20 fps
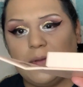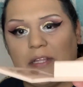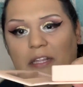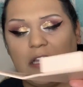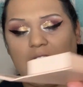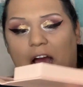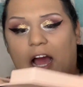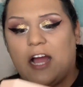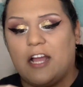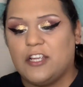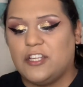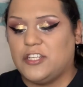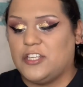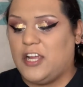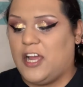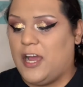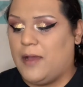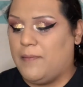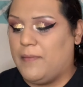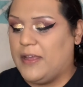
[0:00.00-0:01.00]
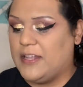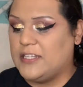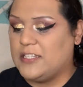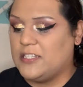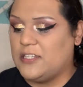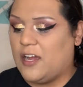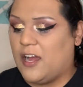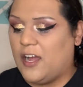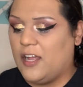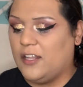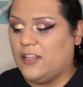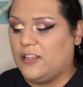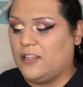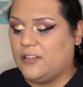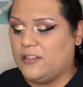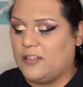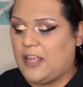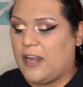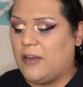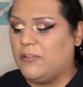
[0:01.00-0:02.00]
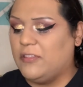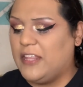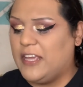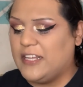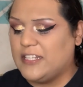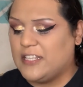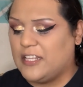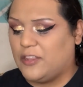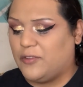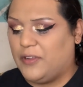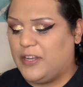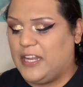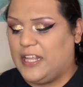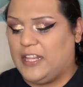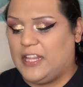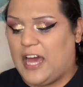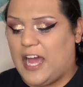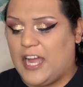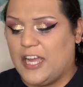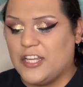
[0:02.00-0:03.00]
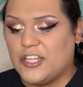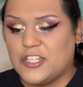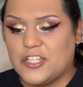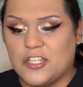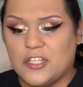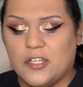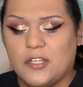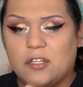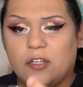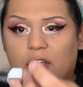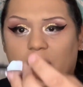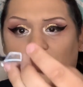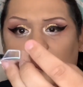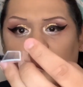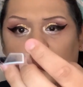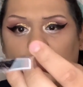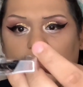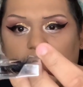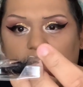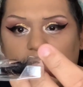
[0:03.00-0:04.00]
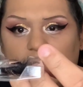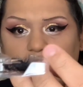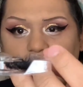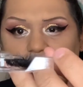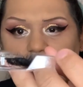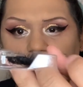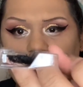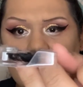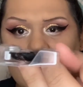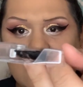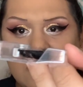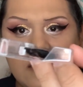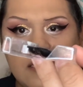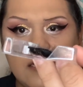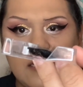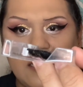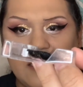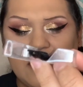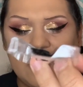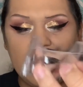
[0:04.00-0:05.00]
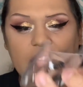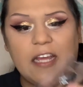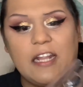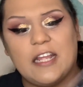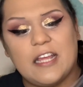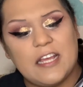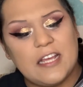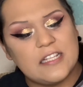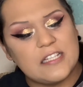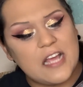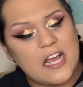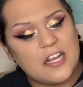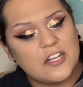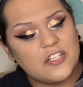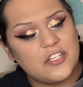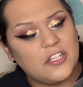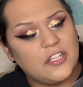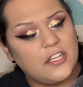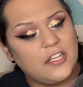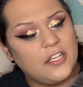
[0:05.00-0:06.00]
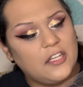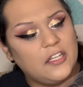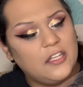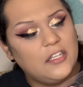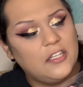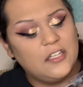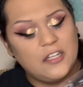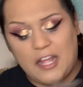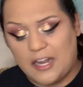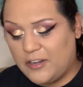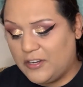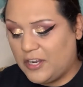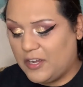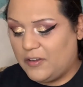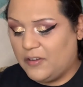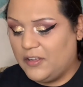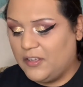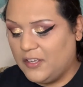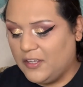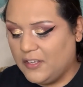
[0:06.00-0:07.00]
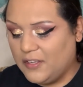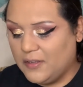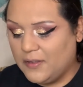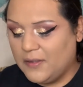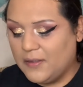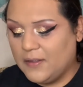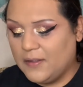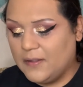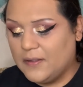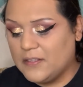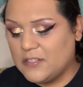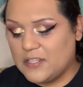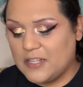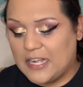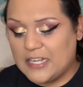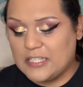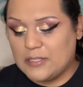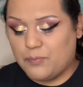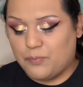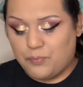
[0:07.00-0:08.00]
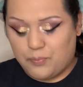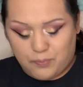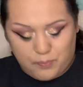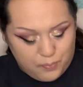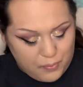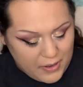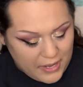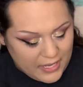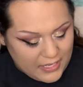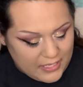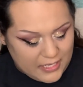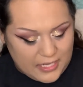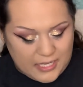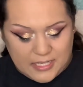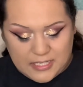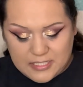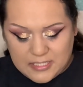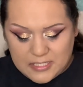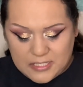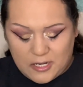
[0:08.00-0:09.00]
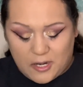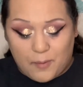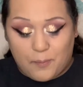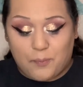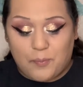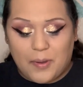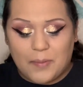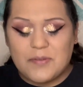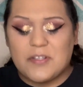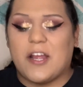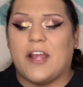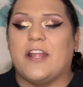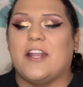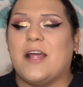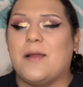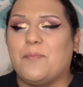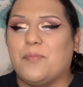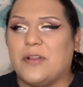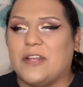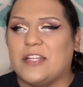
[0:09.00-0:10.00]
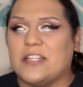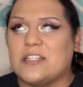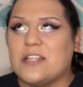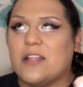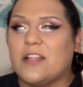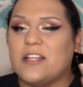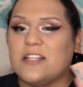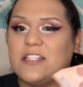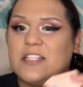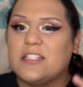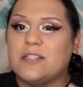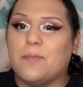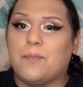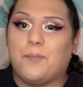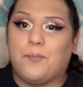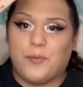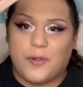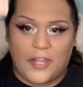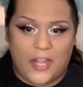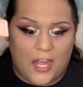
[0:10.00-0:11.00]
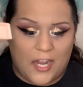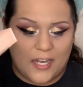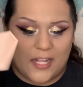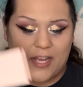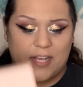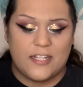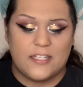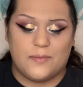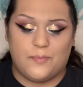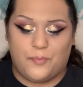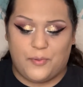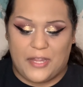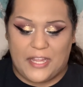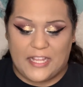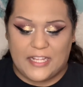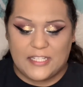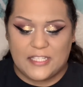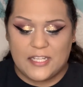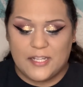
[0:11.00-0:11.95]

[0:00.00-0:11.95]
lash. It's not, I don't think it's a 3D lash. Is it? I think it is, actually. I don't know. So that's Brittany's, or I'm sorry, not Brittany's. This is Brianna's, Breeze.